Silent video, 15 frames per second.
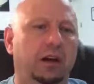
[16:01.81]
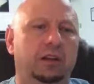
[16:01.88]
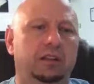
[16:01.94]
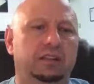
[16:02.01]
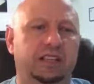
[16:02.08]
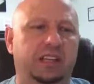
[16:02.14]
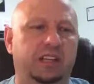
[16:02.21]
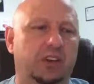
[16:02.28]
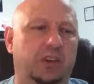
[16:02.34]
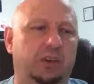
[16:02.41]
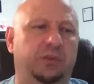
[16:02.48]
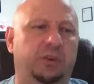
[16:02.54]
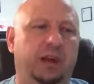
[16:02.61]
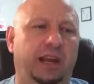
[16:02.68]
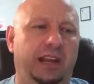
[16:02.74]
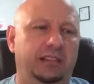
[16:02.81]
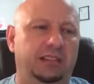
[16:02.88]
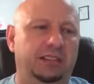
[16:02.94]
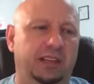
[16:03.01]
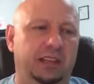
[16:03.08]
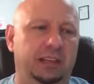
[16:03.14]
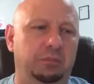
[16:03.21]
seizure for
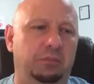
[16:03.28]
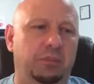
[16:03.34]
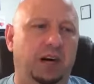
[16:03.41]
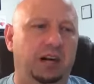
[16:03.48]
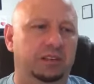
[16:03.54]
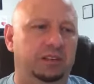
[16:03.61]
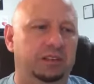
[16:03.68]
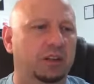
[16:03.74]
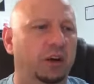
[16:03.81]
18 months.